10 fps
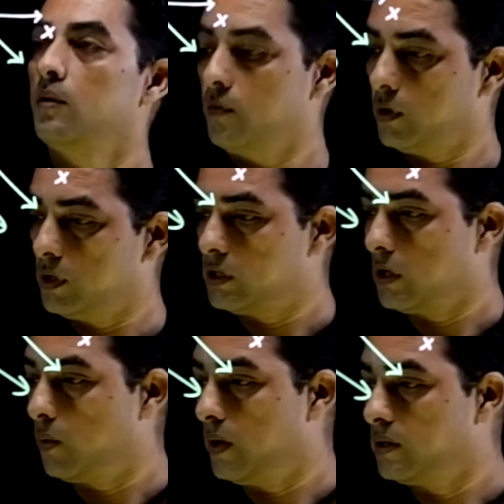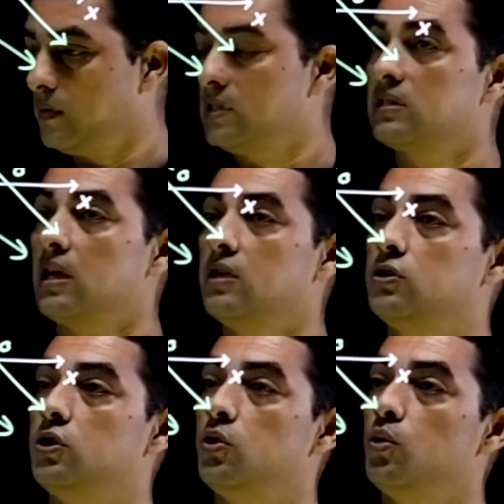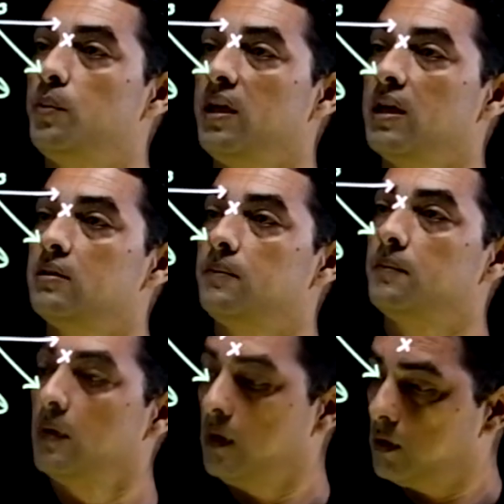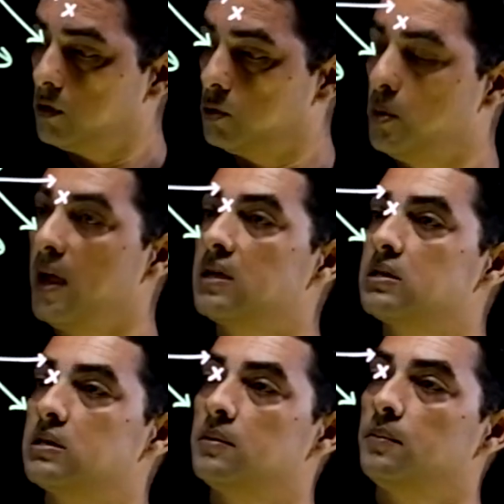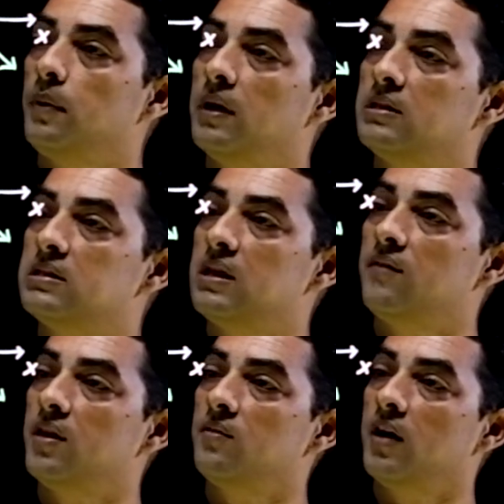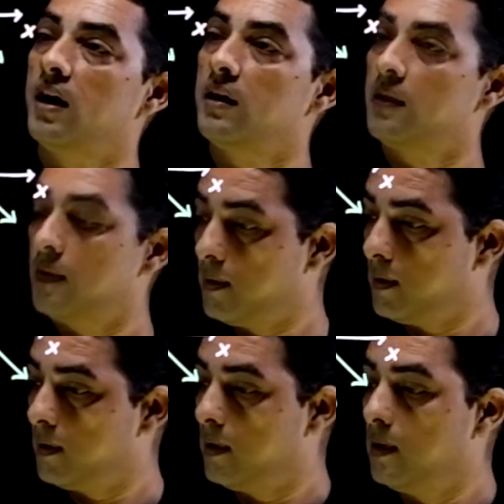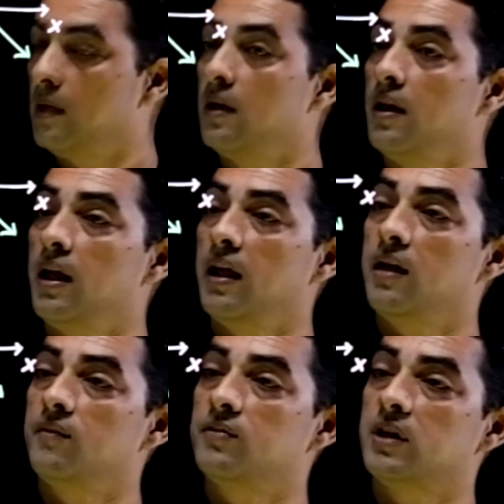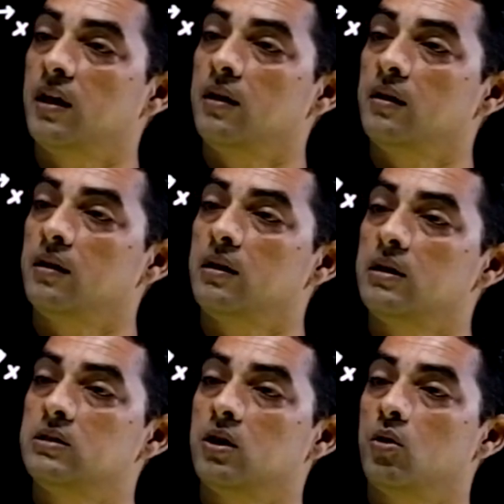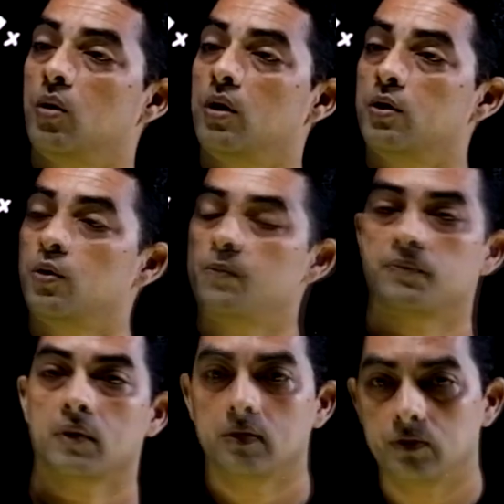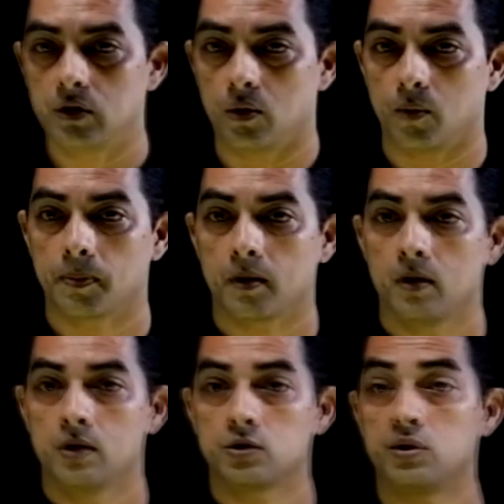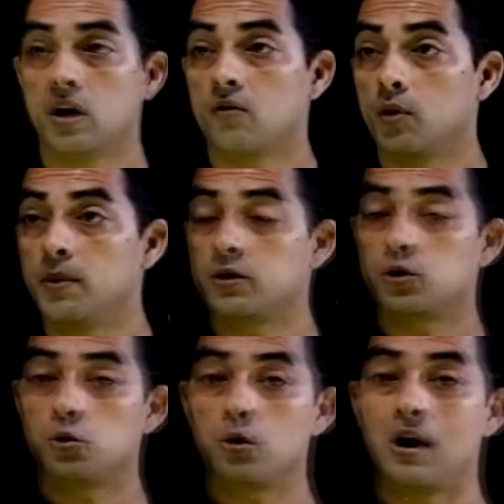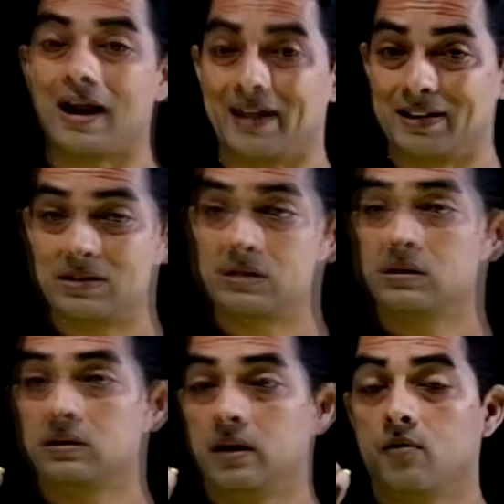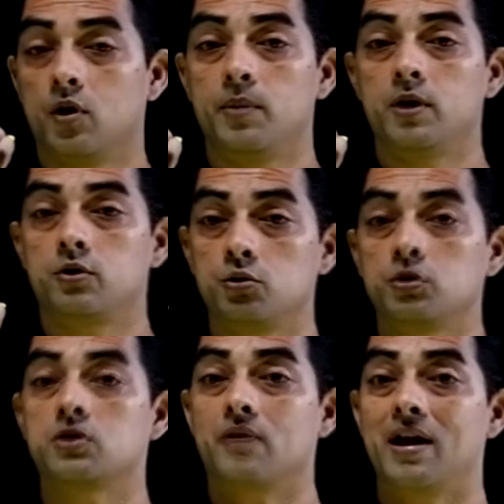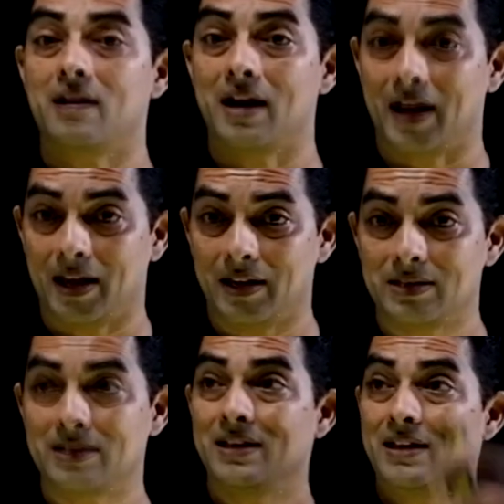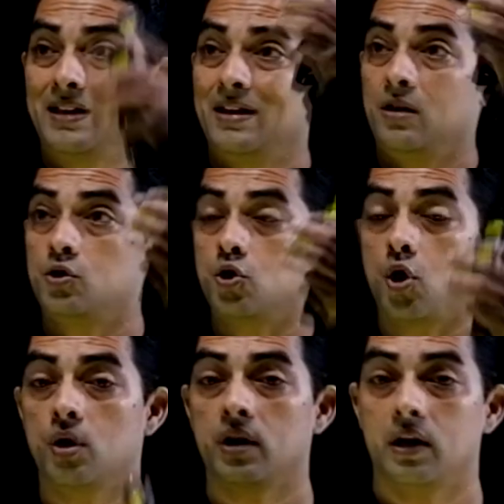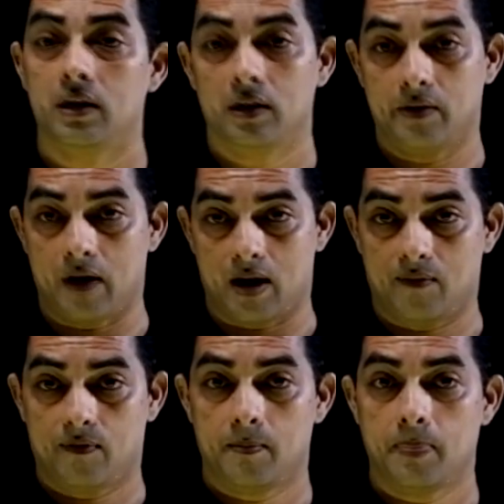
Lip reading: for this equation. It's just assuming it. 2x plus 7y negative 10 is equal to 0. So there would be 2 lines, there would be 2 straight lines drawn in a graph.